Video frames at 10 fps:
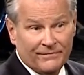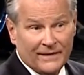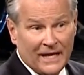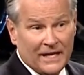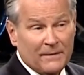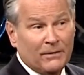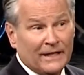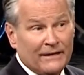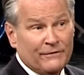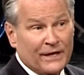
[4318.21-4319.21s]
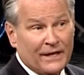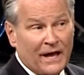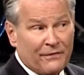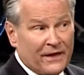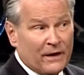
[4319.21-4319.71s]
And he believed in,
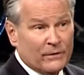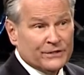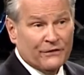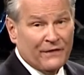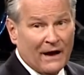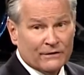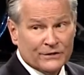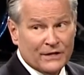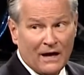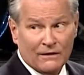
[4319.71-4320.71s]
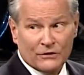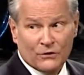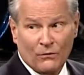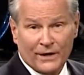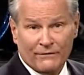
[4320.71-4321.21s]
I think it was a thousand dollars
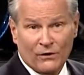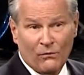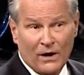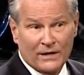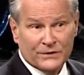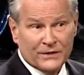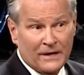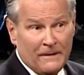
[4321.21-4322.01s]
or whatever it was.